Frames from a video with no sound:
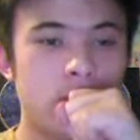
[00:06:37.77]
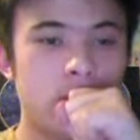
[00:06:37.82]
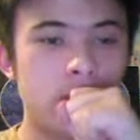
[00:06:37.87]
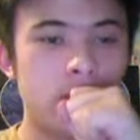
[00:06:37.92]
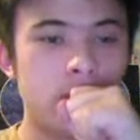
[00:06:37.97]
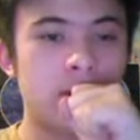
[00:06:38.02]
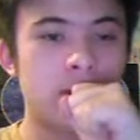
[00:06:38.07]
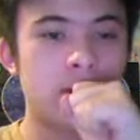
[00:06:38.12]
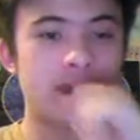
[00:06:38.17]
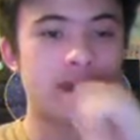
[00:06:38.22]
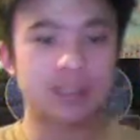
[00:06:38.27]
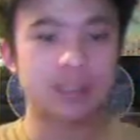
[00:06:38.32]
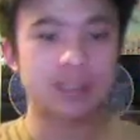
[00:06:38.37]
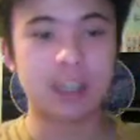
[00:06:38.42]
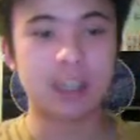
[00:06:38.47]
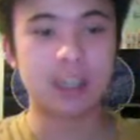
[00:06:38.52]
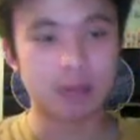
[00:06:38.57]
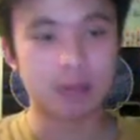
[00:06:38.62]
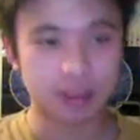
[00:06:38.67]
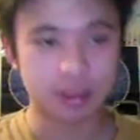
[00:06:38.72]

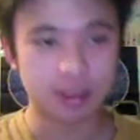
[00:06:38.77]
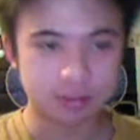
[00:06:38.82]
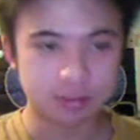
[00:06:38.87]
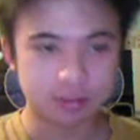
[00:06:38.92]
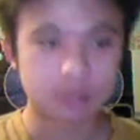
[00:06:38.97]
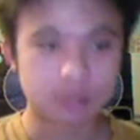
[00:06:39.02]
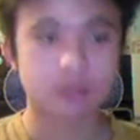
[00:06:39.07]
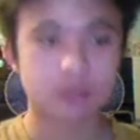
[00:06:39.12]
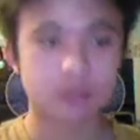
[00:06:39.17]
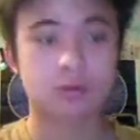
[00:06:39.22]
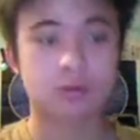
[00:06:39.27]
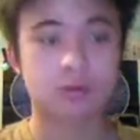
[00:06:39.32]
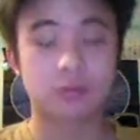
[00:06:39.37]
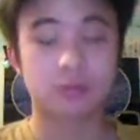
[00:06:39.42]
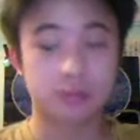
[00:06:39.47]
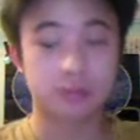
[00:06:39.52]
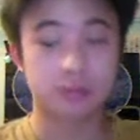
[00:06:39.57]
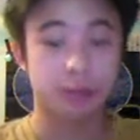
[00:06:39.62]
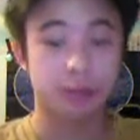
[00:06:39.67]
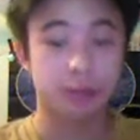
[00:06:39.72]
etc.
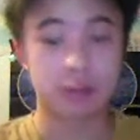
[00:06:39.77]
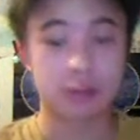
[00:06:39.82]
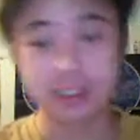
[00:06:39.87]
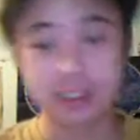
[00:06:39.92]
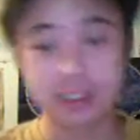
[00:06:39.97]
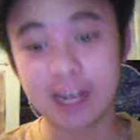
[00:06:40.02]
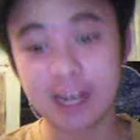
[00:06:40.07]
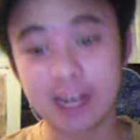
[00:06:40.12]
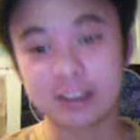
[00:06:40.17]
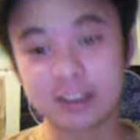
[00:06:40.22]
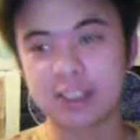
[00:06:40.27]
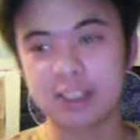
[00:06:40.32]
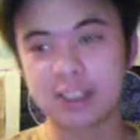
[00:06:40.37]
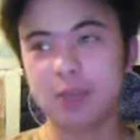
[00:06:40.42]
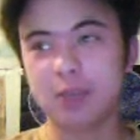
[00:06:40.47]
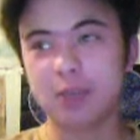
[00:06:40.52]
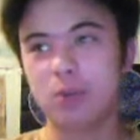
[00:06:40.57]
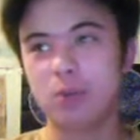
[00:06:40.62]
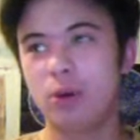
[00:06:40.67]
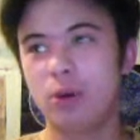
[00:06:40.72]
But Chris Anderson's
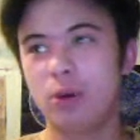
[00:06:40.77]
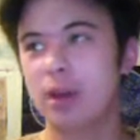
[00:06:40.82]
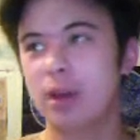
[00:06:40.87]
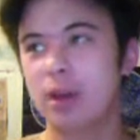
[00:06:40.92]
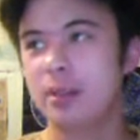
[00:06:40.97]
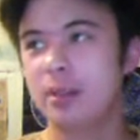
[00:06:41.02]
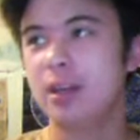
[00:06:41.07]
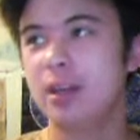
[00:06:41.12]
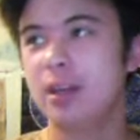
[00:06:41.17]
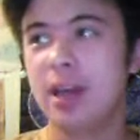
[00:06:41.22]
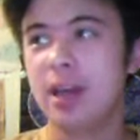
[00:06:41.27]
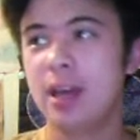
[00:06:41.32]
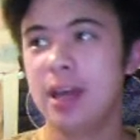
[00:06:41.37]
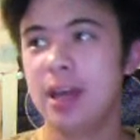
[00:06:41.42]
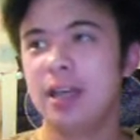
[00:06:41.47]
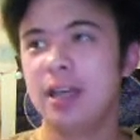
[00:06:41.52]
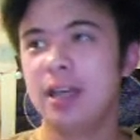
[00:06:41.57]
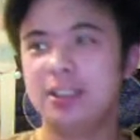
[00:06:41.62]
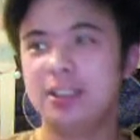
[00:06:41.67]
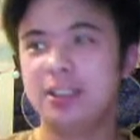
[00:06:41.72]
my boy. I mean,
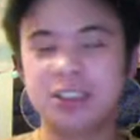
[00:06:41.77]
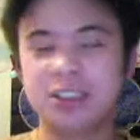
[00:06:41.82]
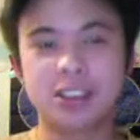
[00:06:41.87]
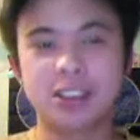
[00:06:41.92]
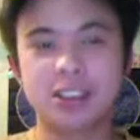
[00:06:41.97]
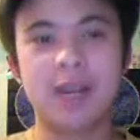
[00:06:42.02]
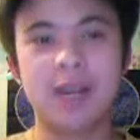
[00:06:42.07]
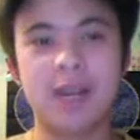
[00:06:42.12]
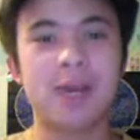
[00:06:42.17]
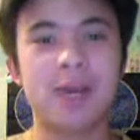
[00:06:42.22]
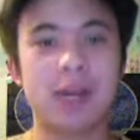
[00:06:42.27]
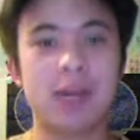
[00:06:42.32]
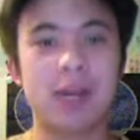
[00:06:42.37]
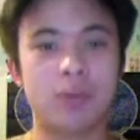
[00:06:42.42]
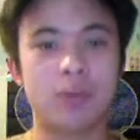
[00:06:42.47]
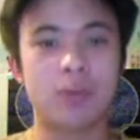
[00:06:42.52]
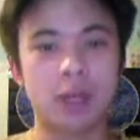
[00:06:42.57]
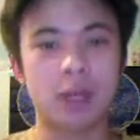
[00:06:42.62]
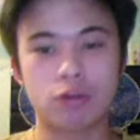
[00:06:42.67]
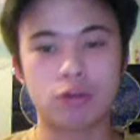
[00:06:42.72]
he's just come back
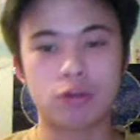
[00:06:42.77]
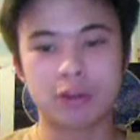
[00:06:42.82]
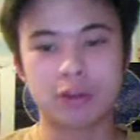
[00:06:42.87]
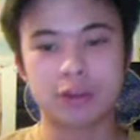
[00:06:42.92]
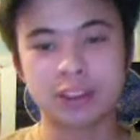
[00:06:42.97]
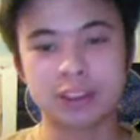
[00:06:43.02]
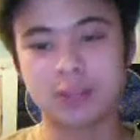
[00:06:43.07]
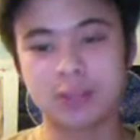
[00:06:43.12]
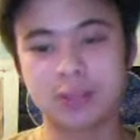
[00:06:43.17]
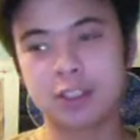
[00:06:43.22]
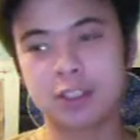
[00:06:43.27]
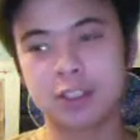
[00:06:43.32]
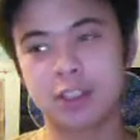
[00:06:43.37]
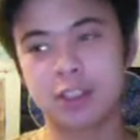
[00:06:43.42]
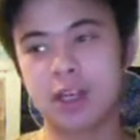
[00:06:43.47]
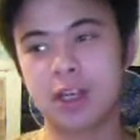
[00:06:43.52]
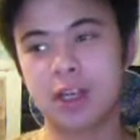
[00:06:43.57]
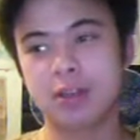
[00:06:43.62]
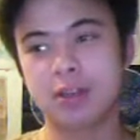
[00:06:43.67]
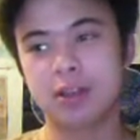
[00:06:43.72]
from that drug suspension
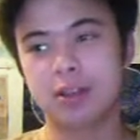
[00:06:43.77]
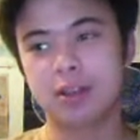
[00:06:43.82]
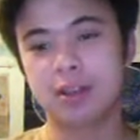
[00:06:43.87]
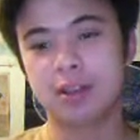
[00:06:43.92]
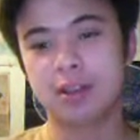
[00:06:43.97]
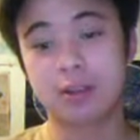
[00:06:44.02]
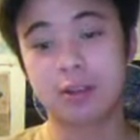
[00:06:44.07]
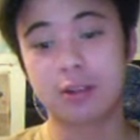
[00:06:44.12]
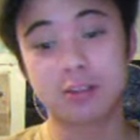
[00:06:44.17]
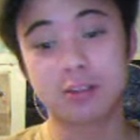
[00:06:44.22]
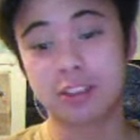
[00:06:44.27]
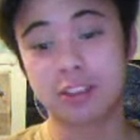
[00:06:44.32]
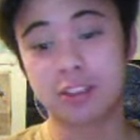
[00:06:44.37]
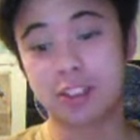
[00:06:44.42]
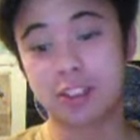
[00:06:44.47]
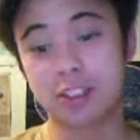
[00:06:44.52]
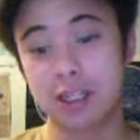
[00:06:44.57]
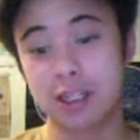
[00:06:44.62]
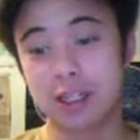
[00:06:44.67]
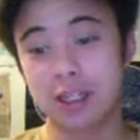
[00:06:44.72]
and everything.
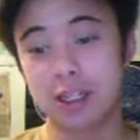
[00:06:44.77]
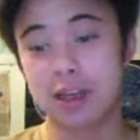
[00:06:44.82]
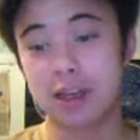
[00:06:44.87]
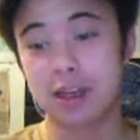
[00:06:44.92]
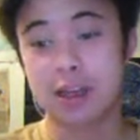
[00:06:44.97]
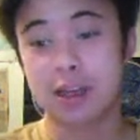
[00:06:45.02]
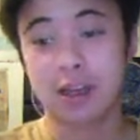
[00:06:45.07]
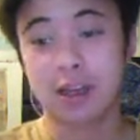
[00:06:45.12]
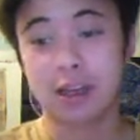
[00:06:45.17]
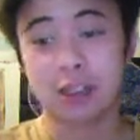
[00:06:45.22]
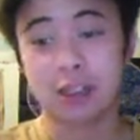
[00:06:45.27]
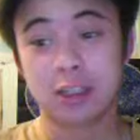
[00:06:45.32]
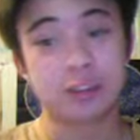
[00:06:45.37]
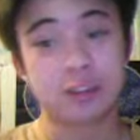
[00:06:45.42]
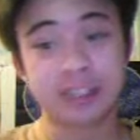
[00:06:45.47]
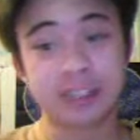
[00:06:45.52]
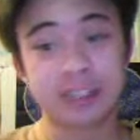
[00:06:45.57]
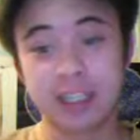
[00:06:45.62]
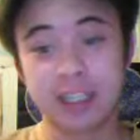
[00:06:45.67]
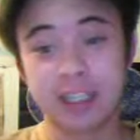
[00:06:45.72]

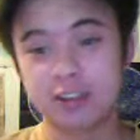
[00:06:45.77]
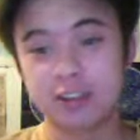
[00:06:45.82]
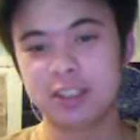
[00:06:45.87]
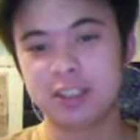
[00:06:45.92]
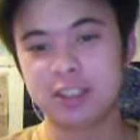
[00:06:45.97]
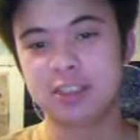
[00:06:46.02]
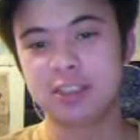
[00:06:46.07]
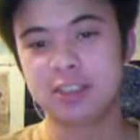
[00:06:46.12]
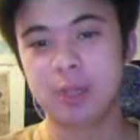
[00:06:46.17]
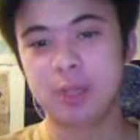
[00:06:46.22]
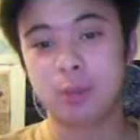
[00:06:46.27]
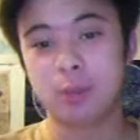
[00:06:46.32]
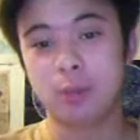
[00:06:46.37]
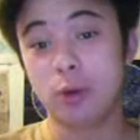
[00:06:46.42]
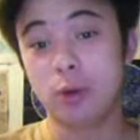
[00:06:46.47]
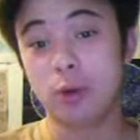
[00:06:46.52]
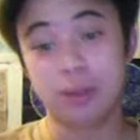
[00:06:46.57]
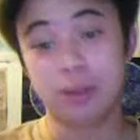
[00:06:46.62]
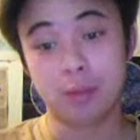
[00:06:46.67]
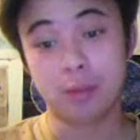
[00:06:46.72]
Chris Anderson is my
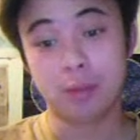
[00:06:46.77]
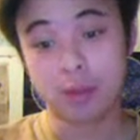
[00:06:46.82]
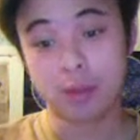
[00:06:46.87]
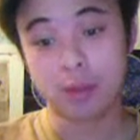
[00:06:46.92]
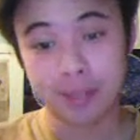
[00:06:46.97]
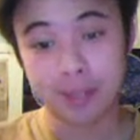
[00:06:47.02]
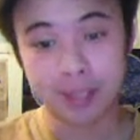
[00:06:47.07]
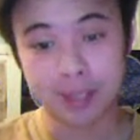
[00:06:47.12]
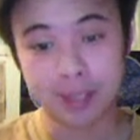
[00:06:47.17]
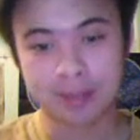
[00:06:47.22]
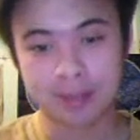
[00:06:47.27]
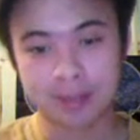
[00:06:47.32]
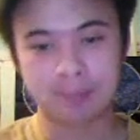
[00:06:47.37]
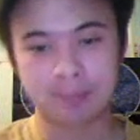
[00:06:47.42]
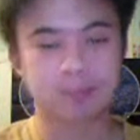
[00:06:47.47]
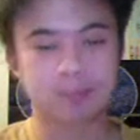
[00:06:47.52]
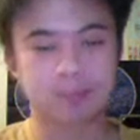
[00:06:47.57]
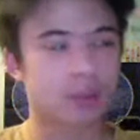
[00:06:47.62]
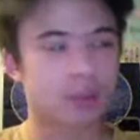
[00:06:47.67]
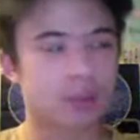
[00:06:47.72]
boy, the Birdman.
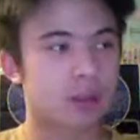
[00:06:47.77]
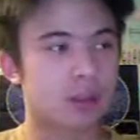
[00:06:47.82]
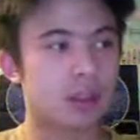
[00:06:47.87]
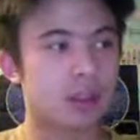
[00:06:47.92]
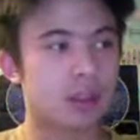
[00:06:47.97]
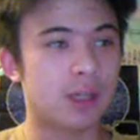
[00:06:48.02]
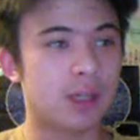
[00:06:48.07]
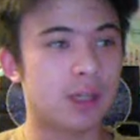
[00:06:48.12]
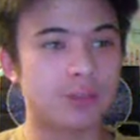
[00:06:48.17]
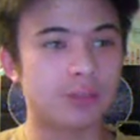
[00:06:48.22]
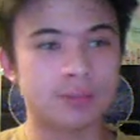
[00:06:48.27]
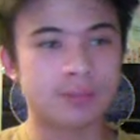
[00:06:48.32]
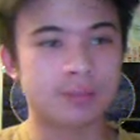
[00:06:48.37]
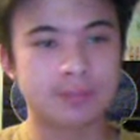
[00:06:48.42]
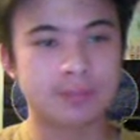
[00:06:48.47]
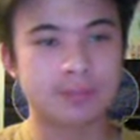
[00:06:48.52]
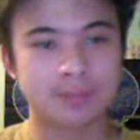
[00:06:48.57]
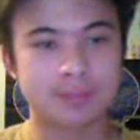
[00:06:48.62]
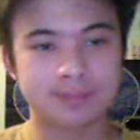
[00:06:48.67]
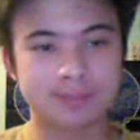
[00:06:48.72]
Love
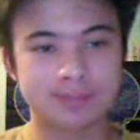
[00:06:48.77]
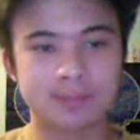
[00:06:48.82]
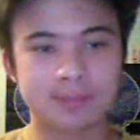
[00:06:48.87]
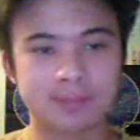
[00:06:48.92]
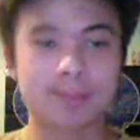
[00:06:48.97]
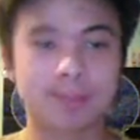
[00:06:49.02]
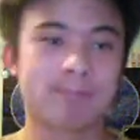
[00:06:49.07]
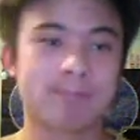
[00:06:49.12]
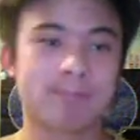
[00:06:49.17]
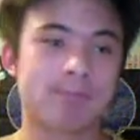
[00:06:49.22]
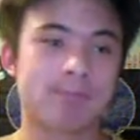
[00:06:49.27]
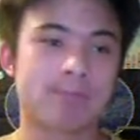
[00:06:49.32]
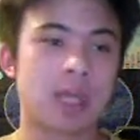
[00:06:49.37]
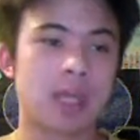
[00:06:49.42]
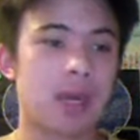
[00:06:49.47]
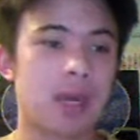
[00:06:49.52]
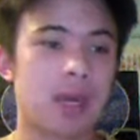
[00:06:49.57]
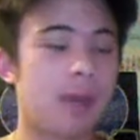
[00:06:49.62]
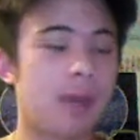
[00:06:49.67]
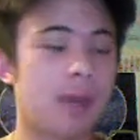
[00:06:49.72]
him.
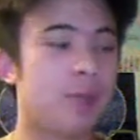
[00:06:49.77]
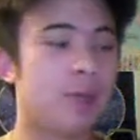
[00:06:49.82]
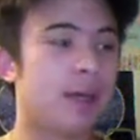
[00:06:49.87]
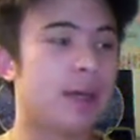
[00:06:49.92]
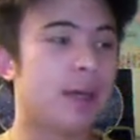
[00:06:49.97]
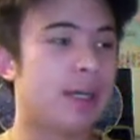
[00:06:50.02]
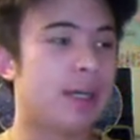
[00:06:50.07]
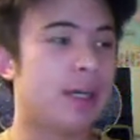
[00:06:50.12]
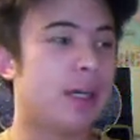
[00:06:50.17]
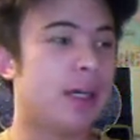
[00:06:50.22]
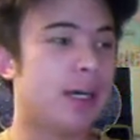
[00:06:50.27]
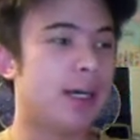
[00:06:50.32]
But,